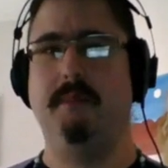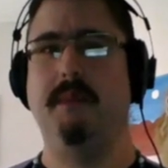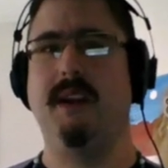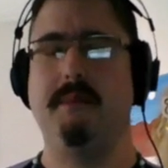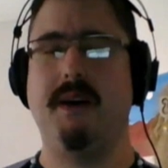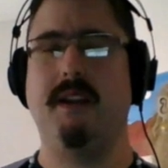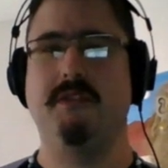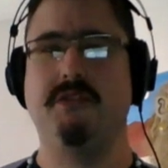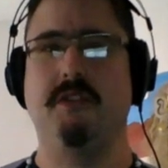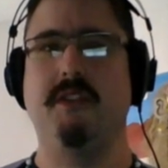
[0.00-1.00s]
He made them out of
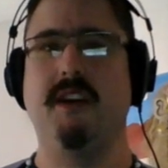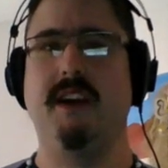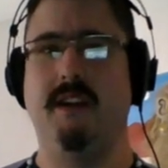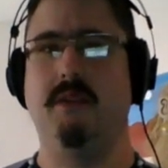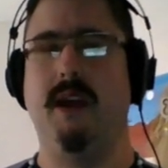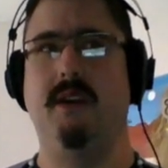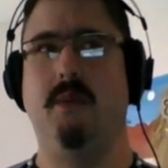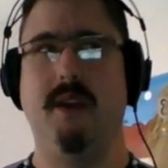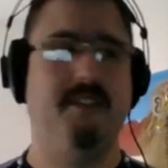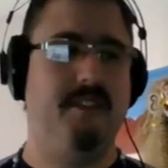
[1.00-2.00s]
shungite and
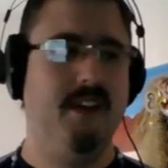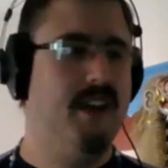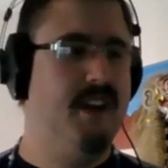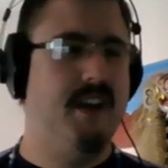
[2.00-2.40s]
resin,